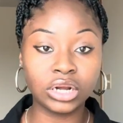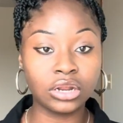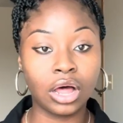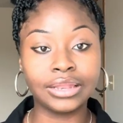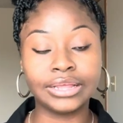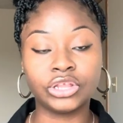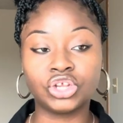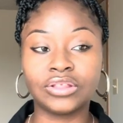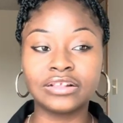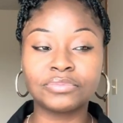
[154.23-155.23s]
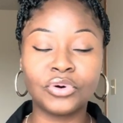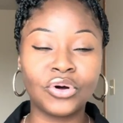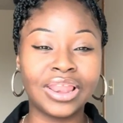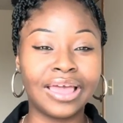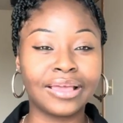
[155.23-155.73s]
knowledge, that's
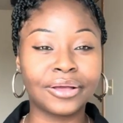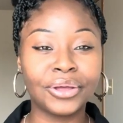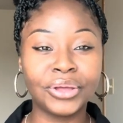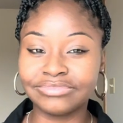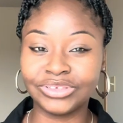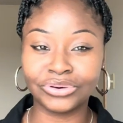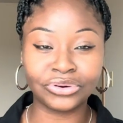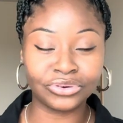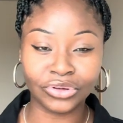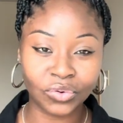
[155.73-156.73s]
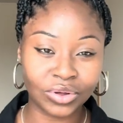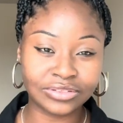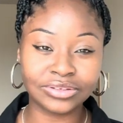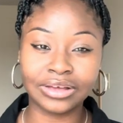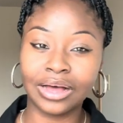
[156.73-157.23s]
more like you don't know what's
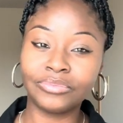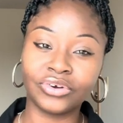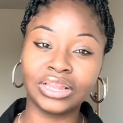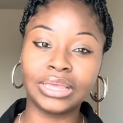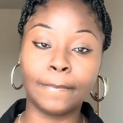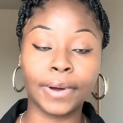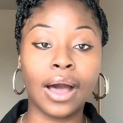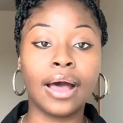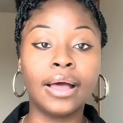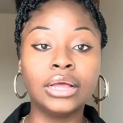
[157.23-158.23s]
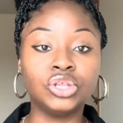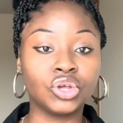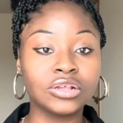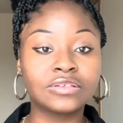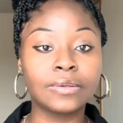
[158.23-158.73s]
to come really, but
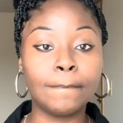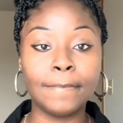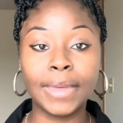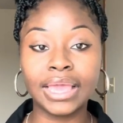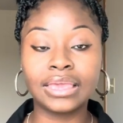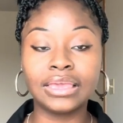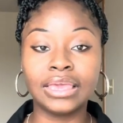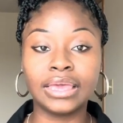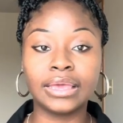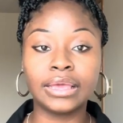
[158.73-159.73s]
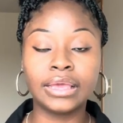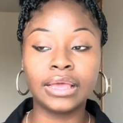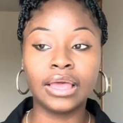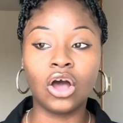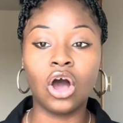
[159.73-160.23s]
just making it
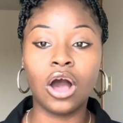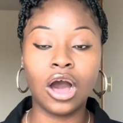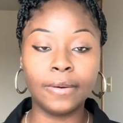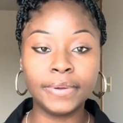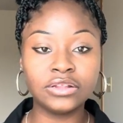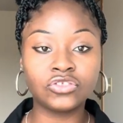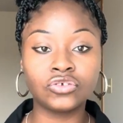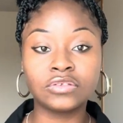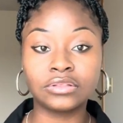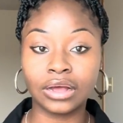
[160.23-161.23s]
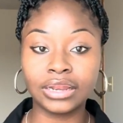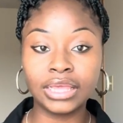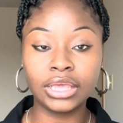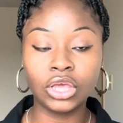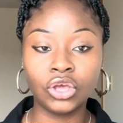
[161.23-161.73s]
a habit to
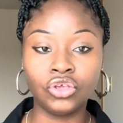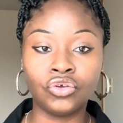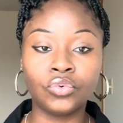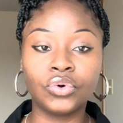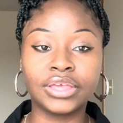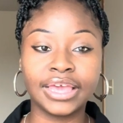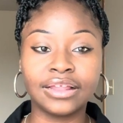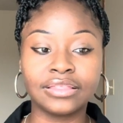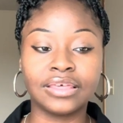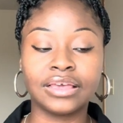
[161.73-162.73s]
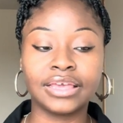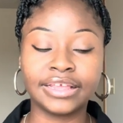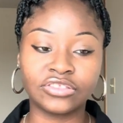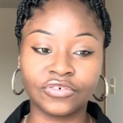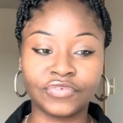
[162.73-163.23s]
study, you will get the
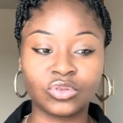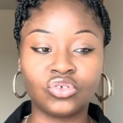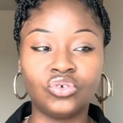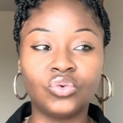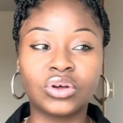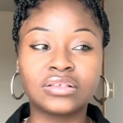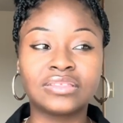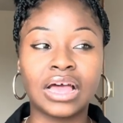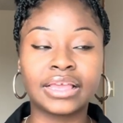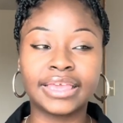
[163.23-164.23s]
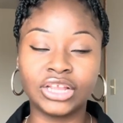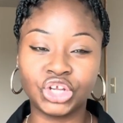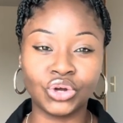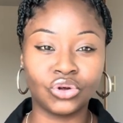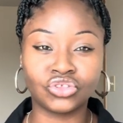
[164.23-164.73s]
hint of it. You will start
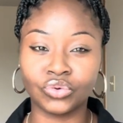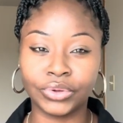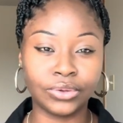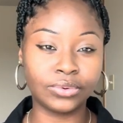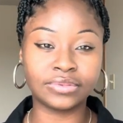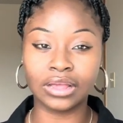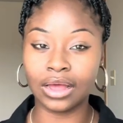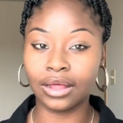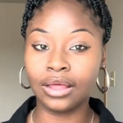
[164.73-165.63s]
catching on to it. You will start